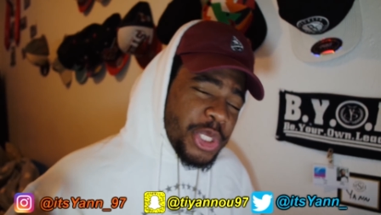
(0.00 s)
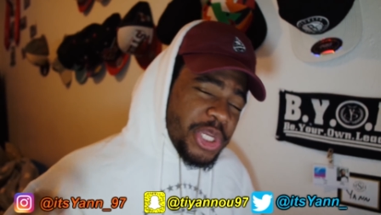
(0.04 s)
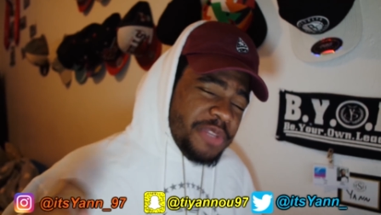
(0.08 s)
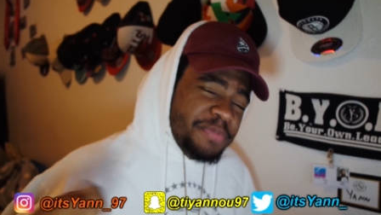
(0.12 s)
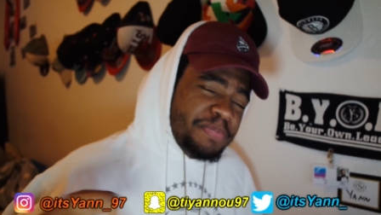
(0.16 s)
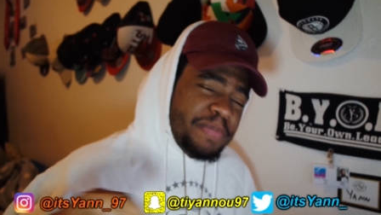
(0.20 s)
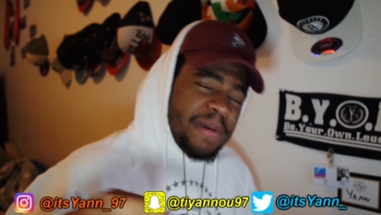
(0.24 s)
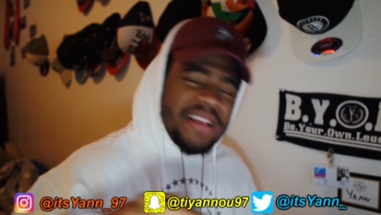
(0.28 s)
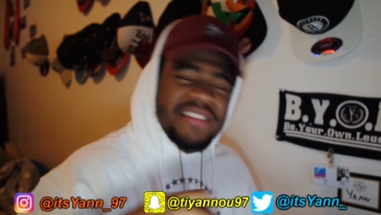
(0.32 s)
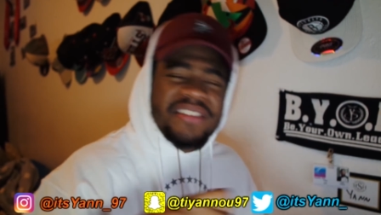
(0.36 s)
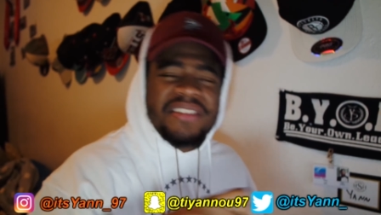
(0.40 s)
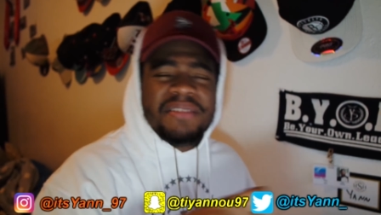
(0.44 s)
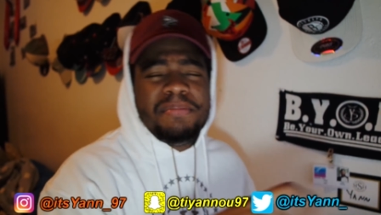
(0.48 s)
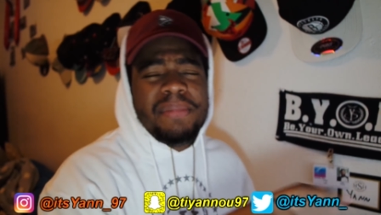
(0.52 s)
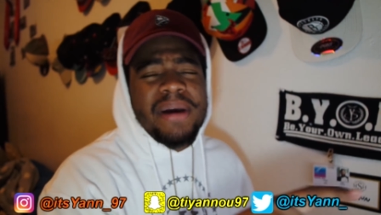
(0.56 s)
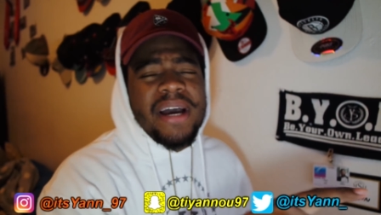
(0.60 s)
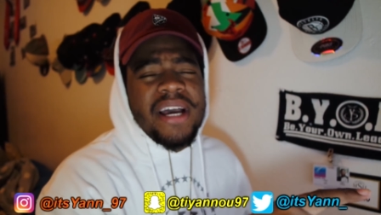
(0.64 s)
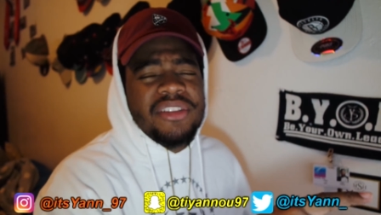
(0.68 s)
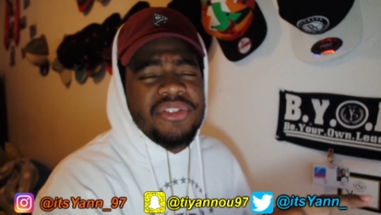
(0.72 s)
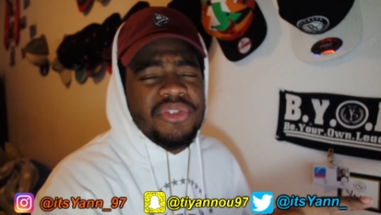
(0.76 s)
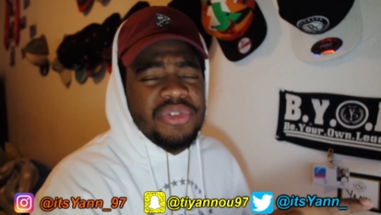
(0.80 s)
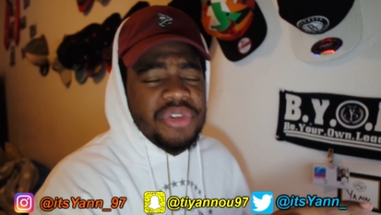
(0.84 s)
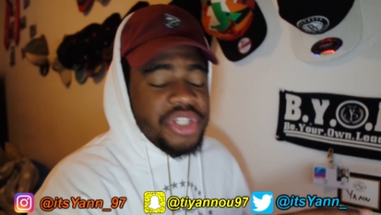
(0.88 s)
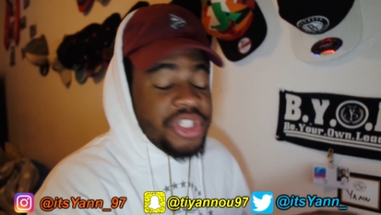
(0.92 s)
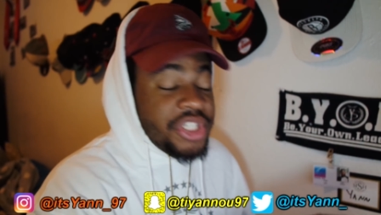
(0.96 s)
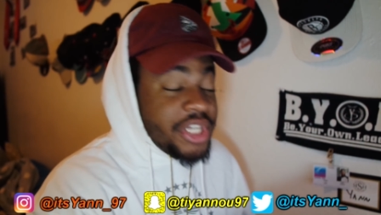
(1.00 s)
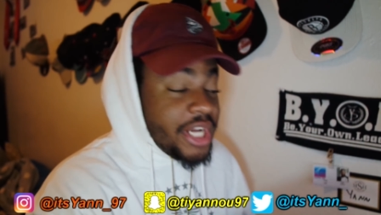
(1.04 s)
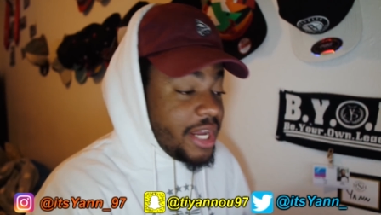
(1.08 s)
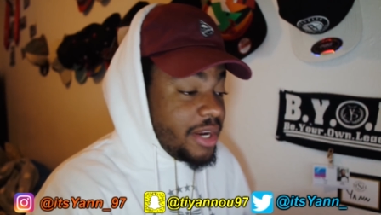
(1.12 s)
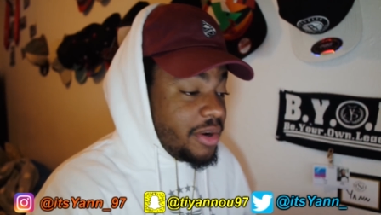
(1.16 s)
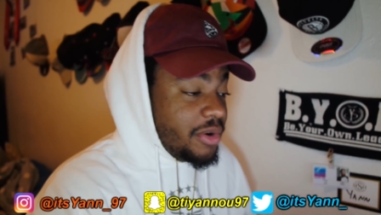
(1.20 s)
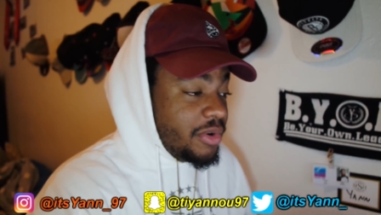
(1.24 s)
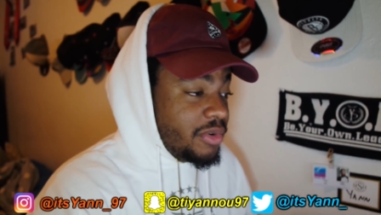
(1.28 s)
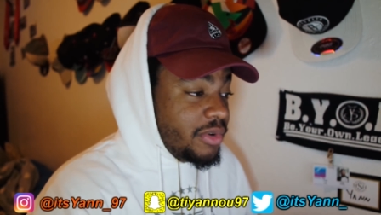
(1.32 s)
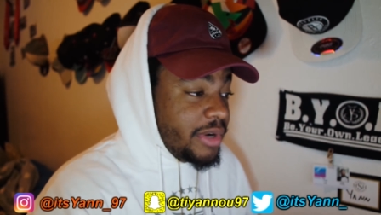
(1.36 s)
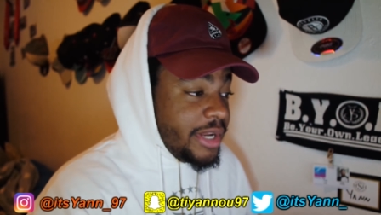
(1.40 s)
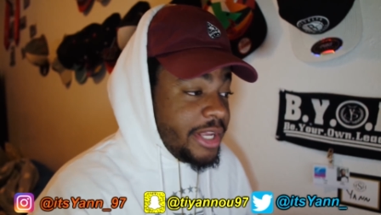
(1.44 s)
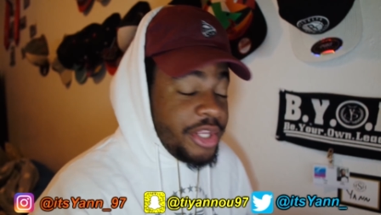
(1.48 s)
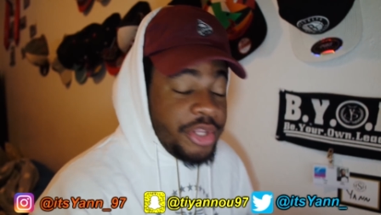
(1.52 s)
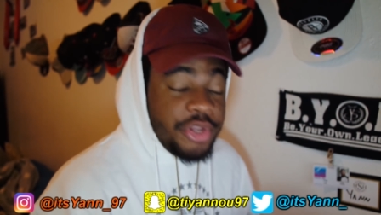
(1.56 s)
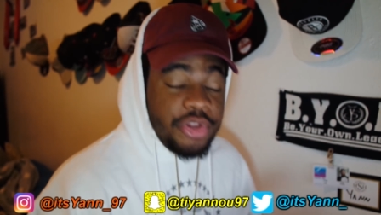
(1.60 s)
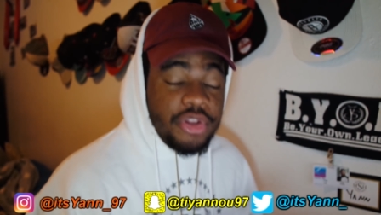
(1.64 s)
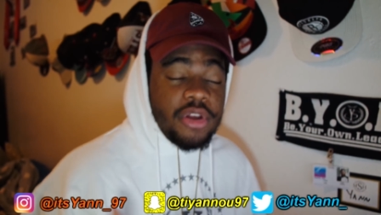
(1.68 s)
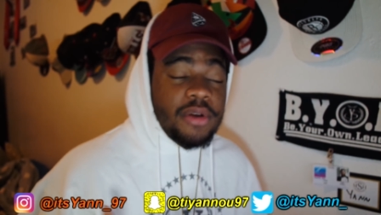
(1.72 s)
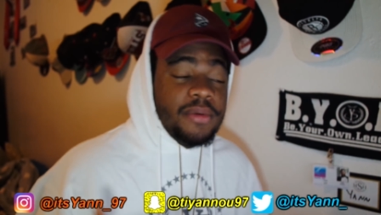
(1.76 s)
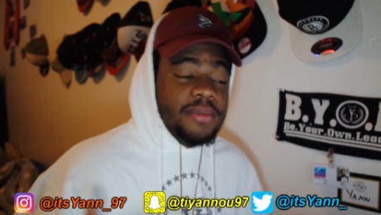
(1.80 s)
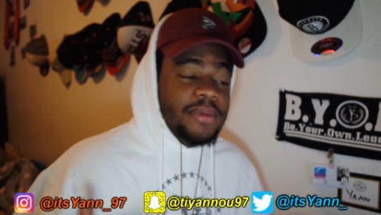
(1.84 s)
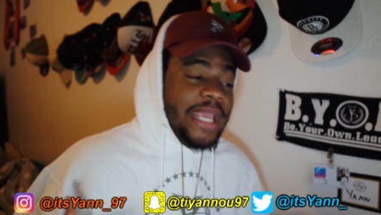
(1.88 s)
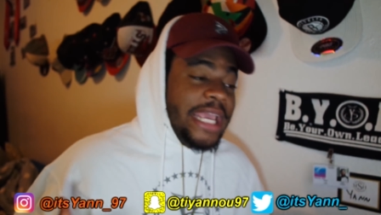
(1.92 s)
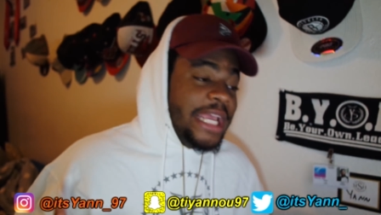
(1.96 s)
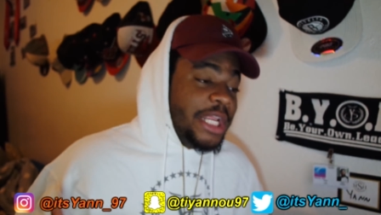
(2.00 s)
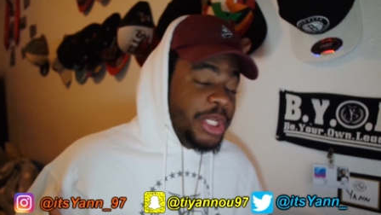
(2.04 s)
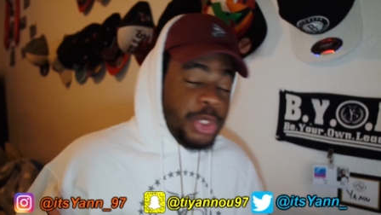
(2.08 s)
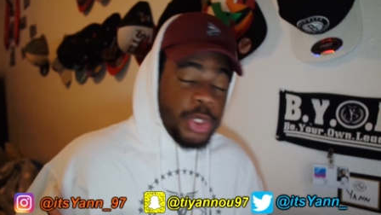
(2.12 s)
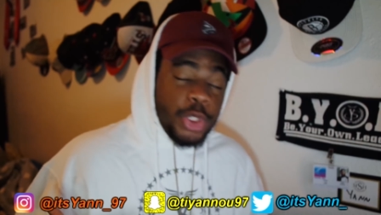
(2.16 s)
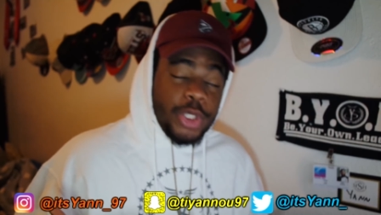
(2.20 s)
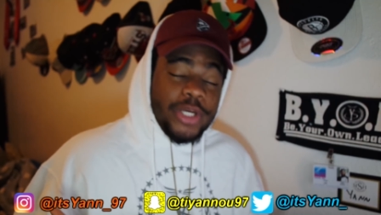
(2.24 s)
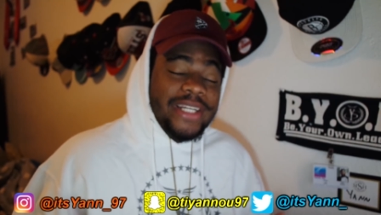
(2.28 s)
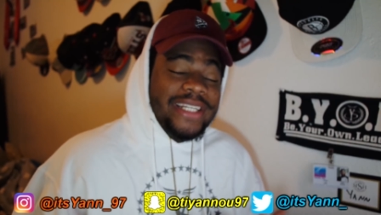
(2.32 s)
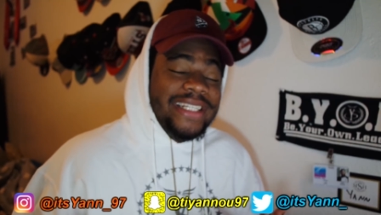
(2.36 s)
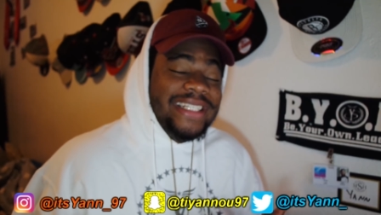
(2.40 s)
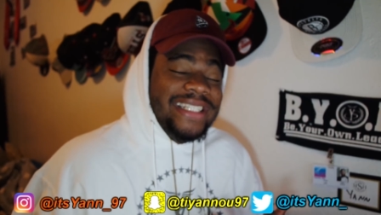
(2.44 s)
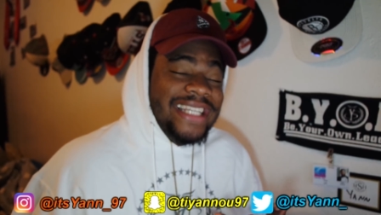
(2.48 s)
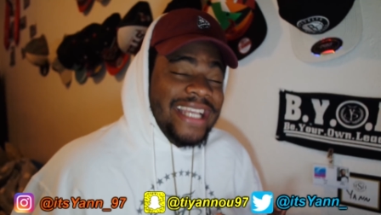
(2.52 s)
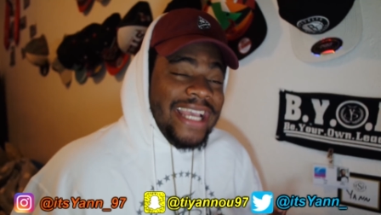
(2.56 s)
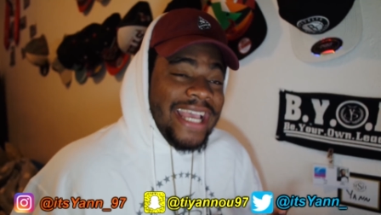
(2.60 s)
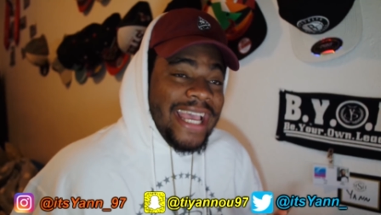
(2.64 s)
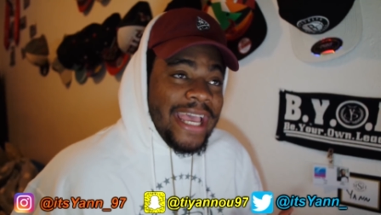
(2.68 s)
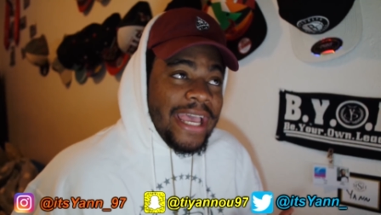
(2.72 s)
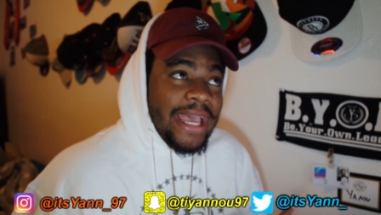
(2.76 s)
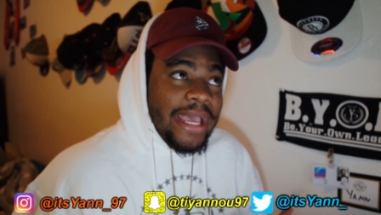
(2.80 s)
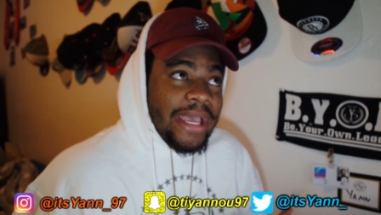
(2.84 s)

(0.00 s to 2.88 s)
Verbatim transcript: just passing by to the channel and you just enjoying,